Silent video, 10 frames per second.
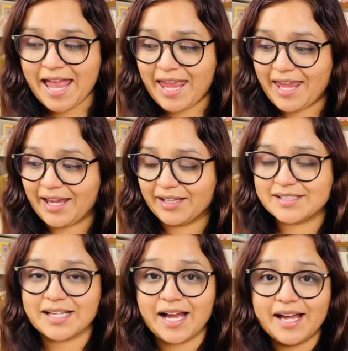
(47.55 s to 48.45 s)
and
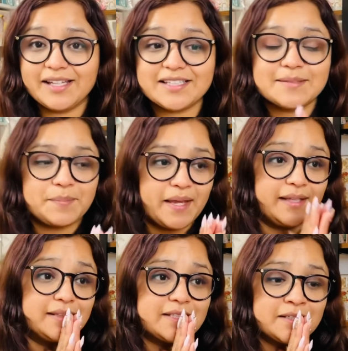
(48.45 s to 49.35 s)
I
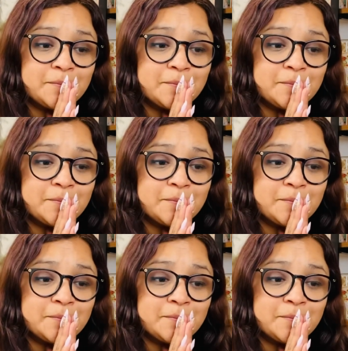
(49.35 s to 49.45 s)
spent